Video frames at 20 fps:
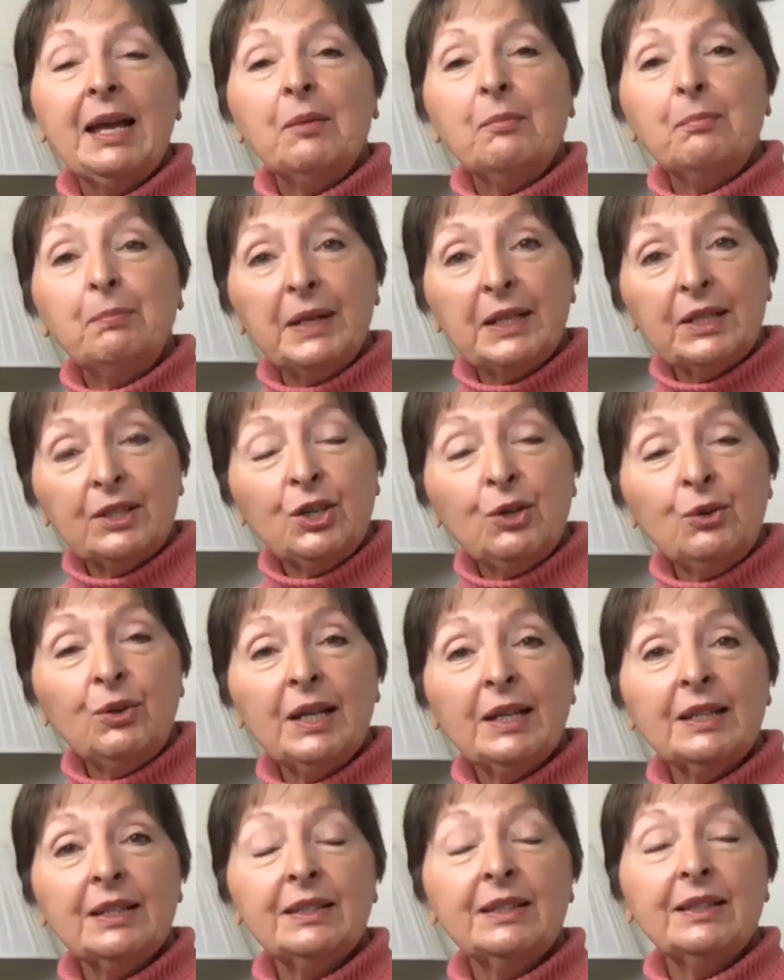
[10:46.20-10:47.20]
But you
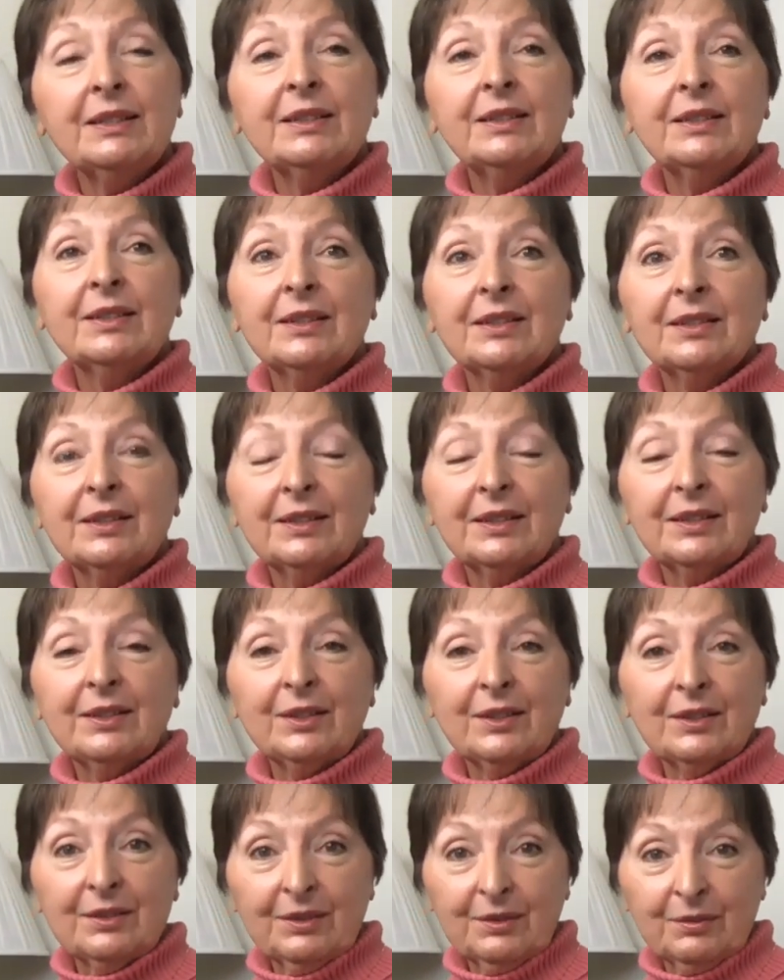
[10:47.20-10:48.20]
can
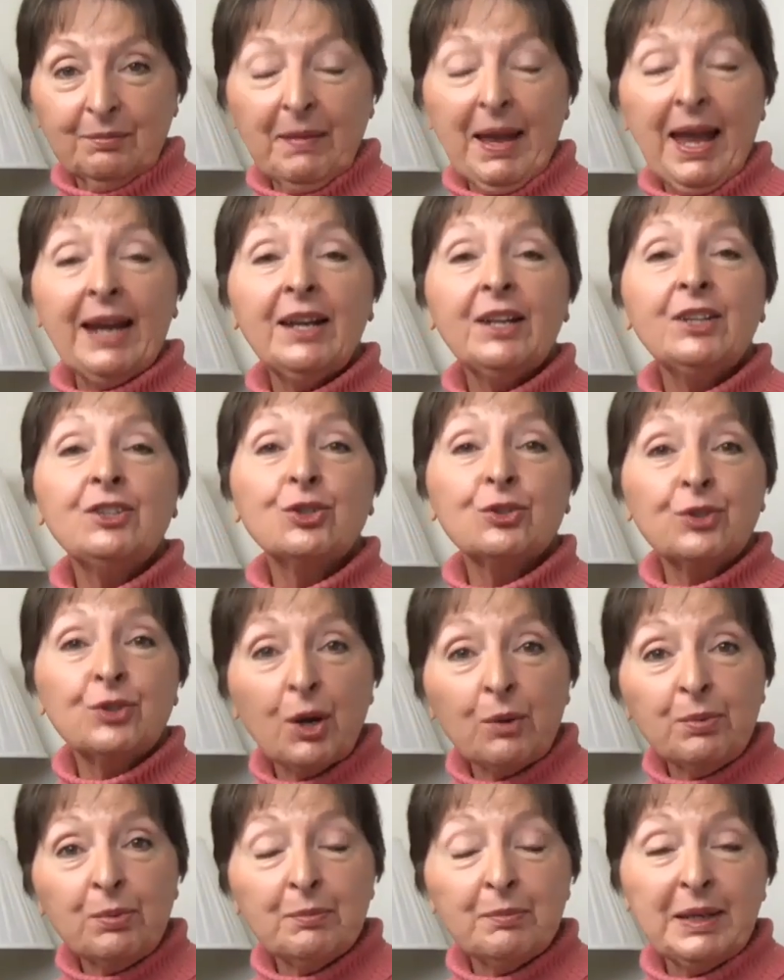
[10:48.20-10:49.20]
manage your
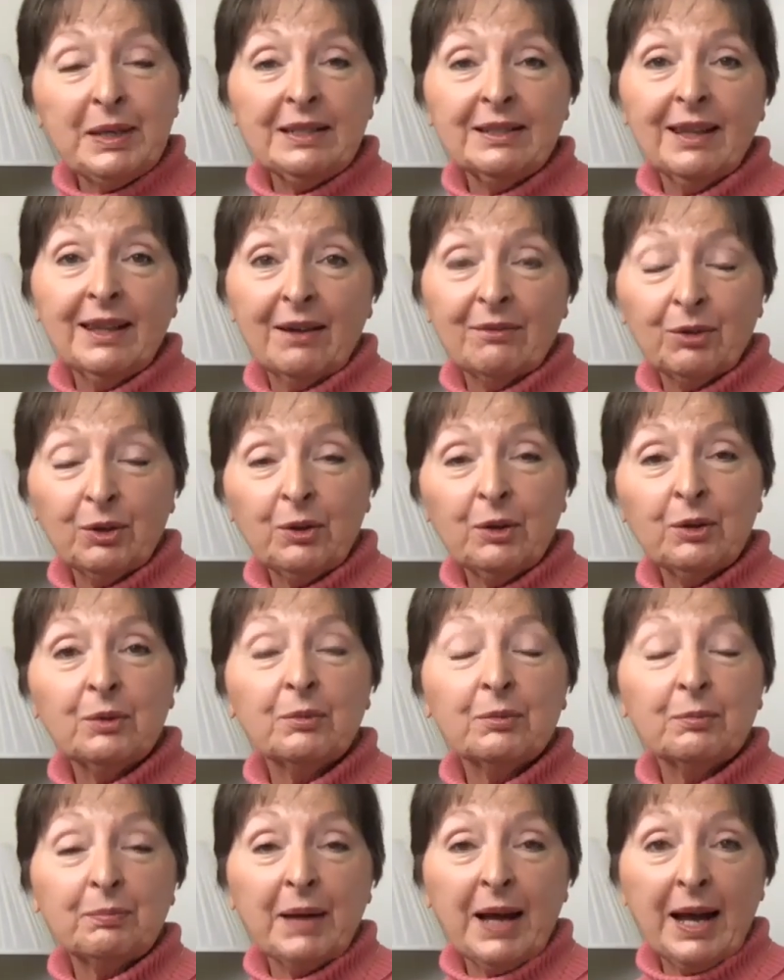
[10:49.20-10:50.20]
dopamine
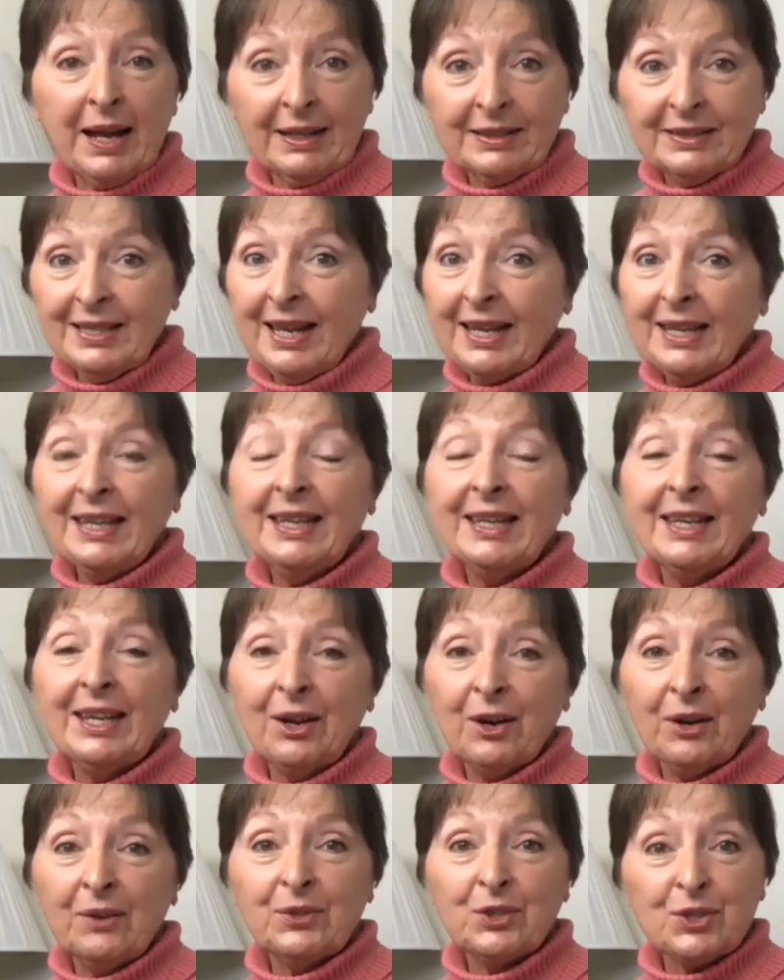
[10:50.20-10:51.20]
level by taking
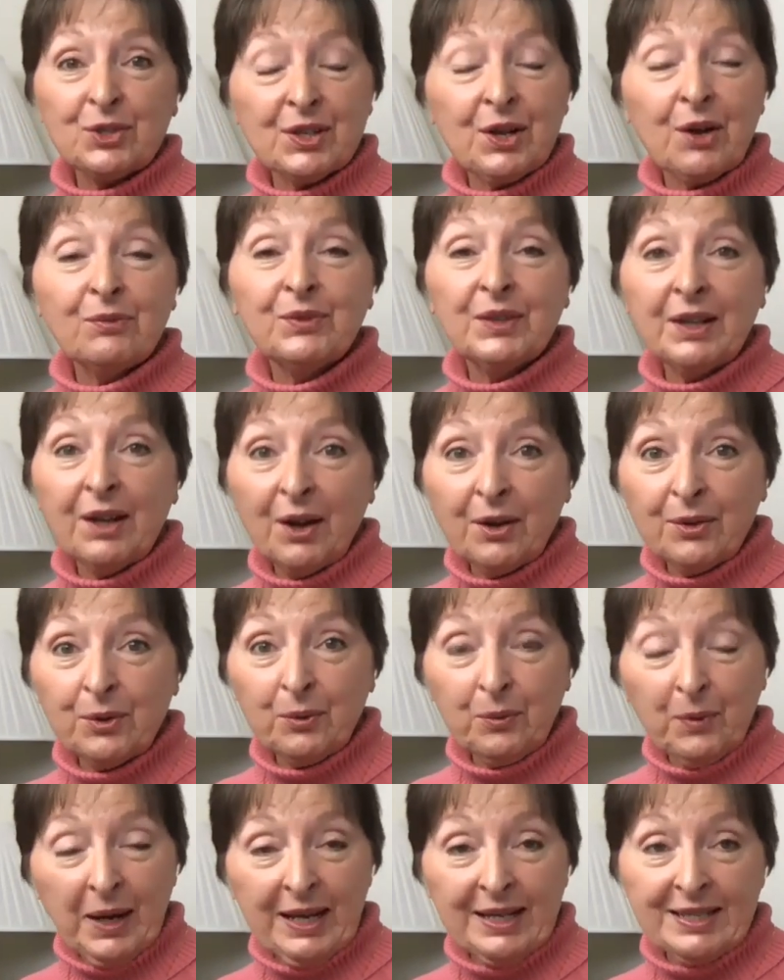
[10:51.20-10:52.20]
care of yourself in other
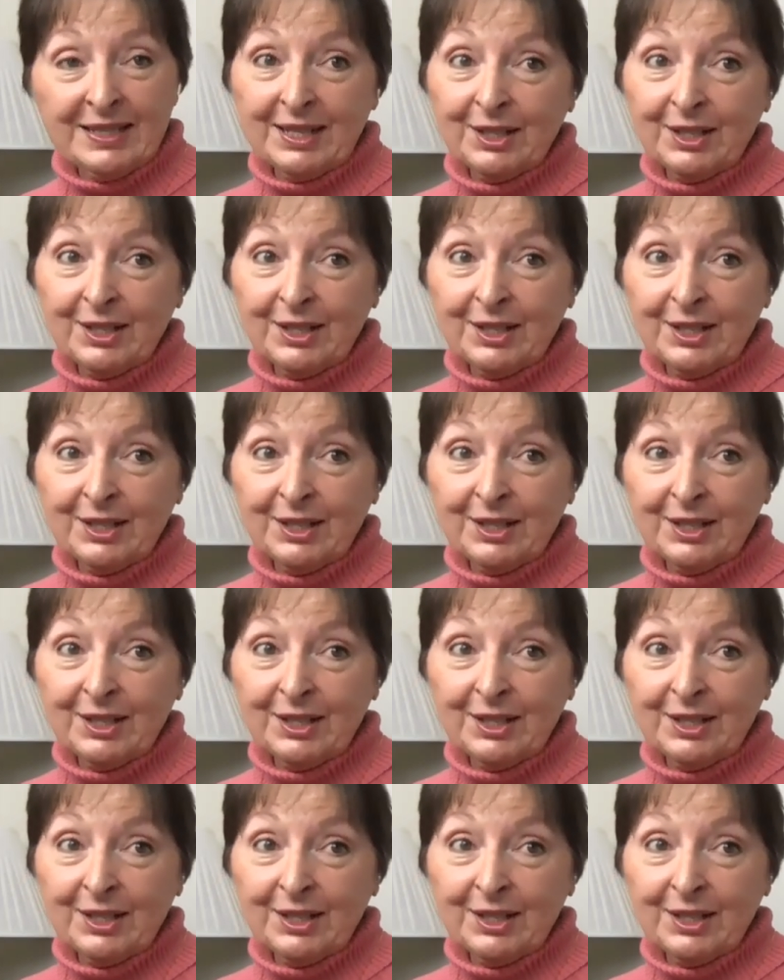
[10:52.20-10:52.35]
ways,